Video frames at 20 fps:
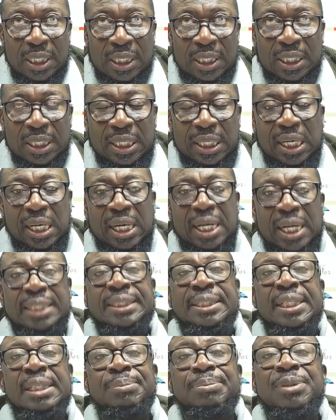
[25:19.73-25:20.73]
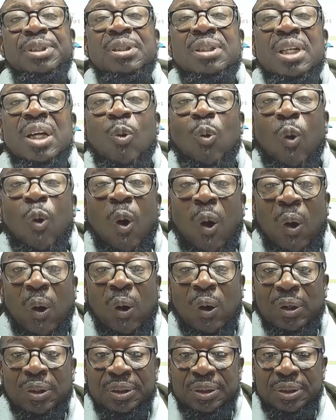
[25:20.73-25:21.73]
let him
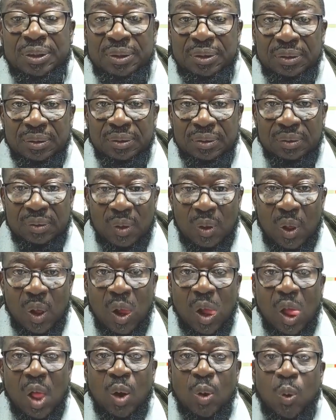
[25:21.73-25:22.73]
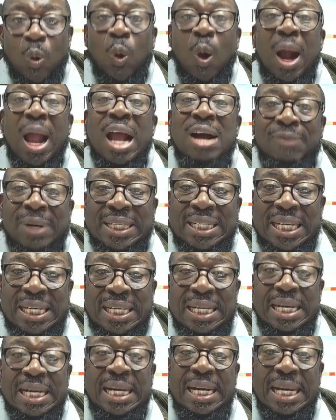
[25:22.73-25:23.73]
reward whoever that
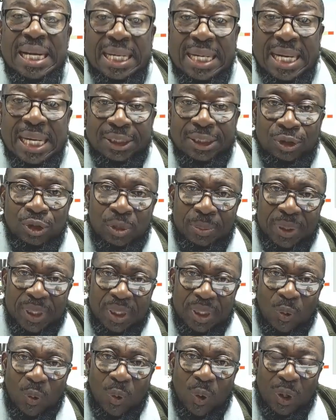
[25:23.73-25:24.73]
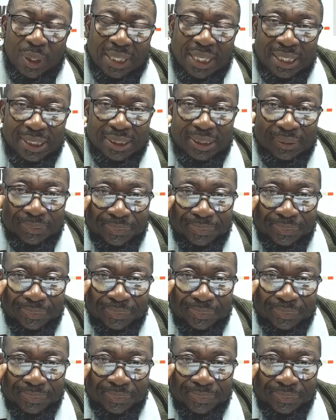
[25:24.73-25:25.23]
needed to be rewarded.